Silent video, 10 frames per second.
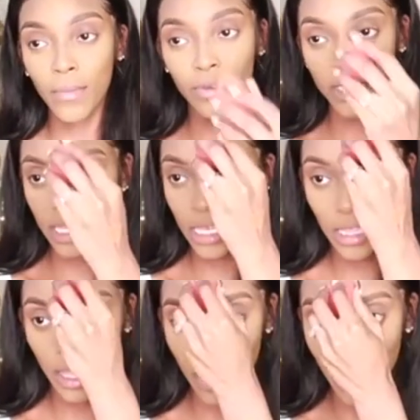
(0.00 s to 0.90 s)
pretend
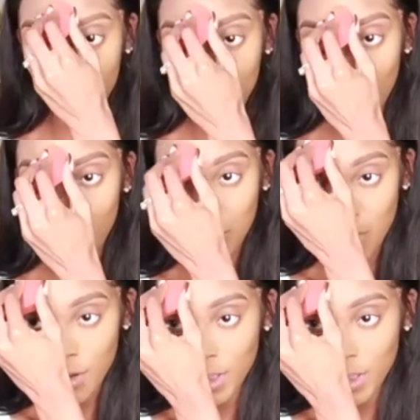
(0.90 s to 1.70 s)
like I was like, oh girl,